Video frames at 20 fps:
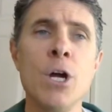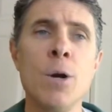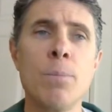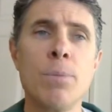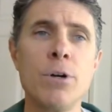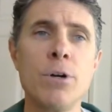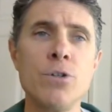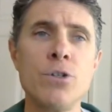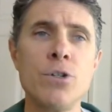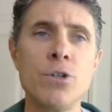
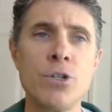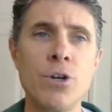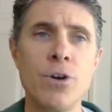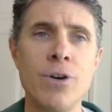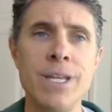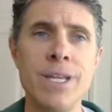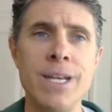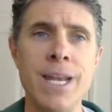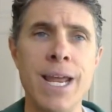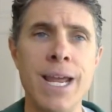Producers are
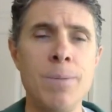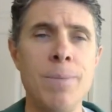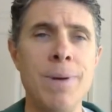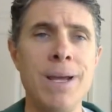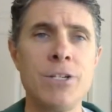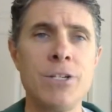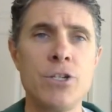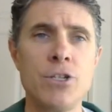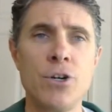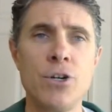in the
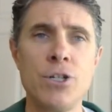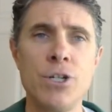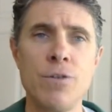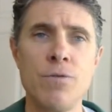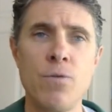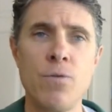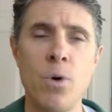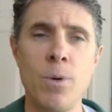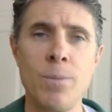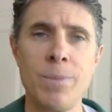database
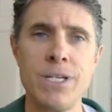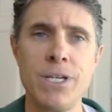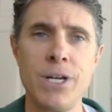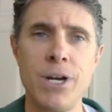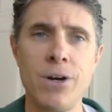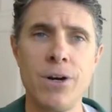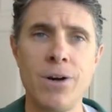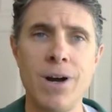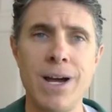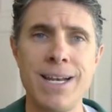searching for
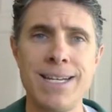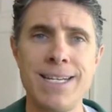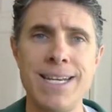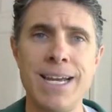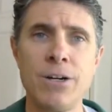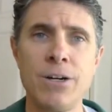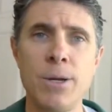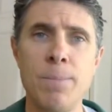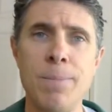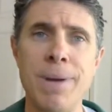material on a
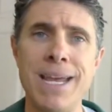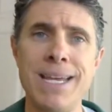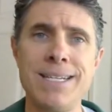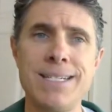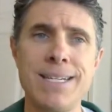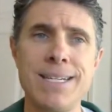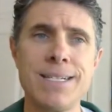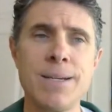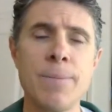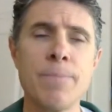daily
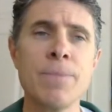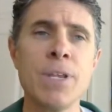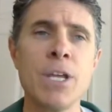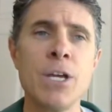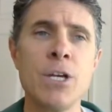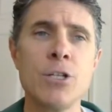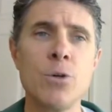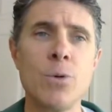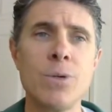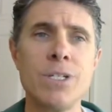basis,
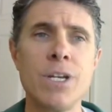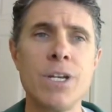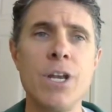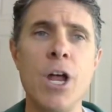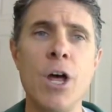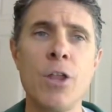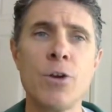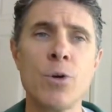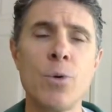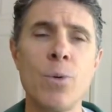so it's
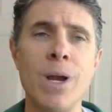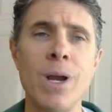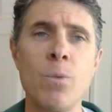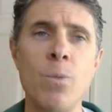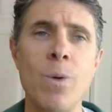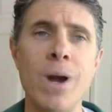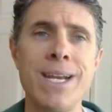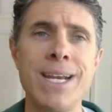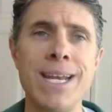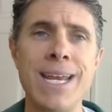another great
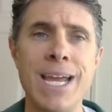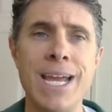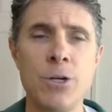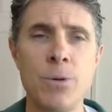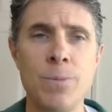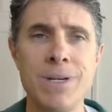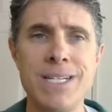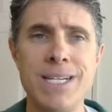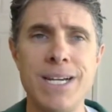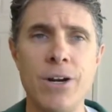way to get your
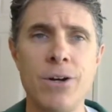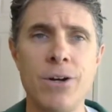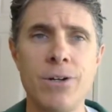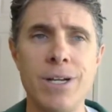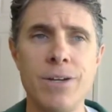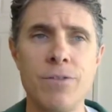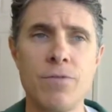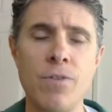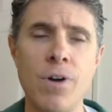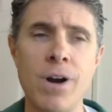material
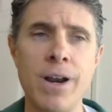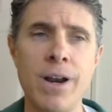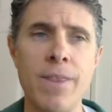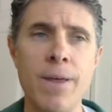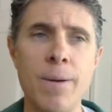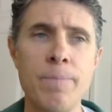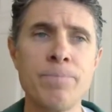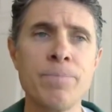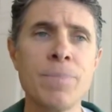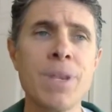in front of
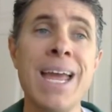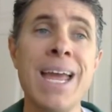them.